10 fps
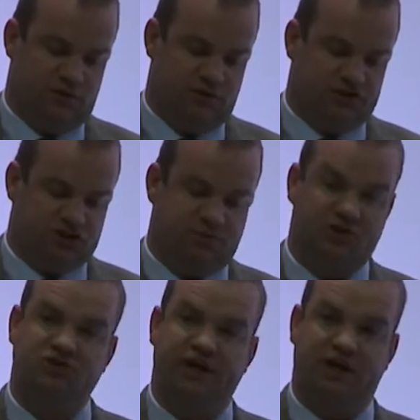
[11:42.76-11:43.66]
This is
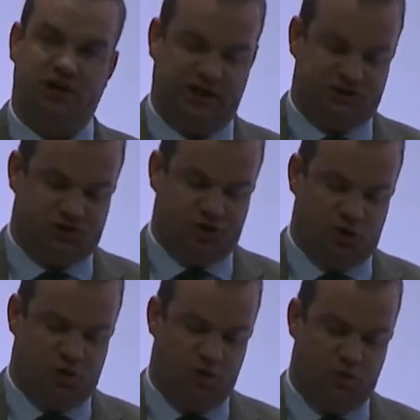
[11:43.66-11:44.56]
particularly
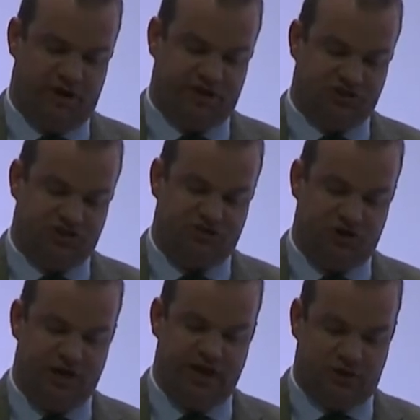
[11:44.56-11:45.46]
true when
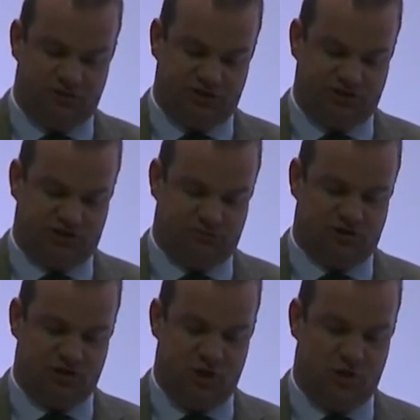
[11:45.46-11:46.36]
considering
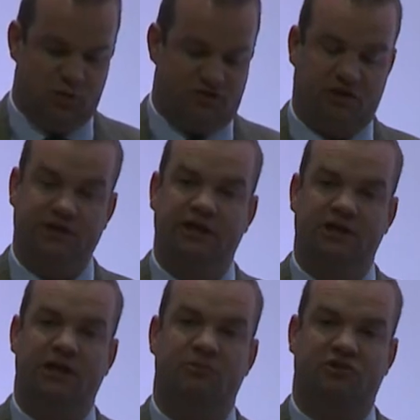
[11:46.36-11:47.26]
ecosystems with a
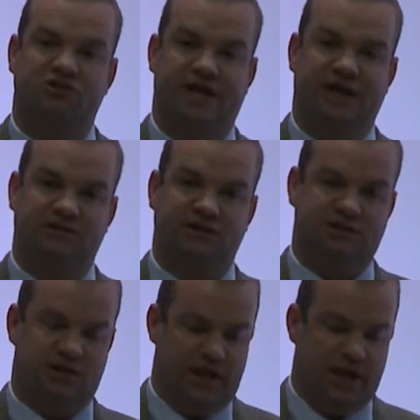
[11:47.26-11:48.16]
legally
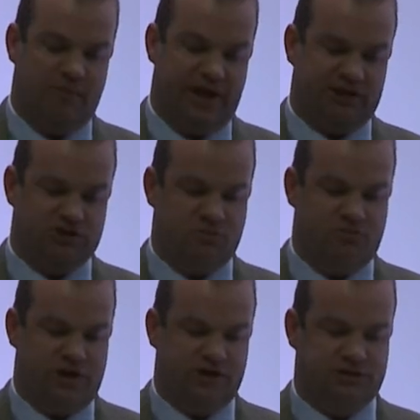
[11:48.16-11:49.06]
protected apex
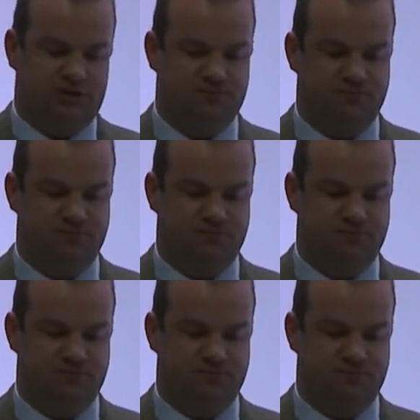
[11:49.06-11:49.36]
predator.